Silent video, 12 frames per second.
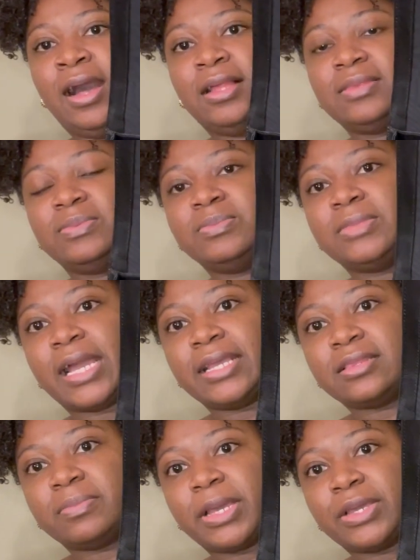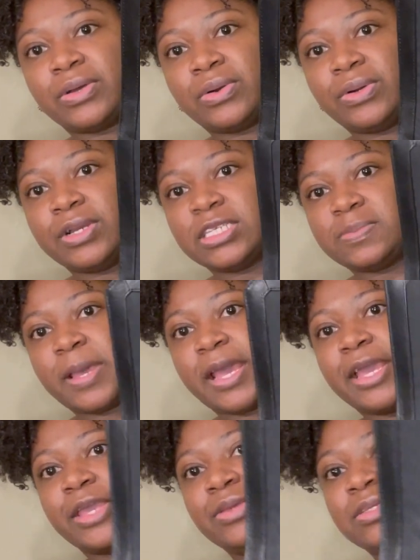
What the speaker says: Like the Michael Kors bag, you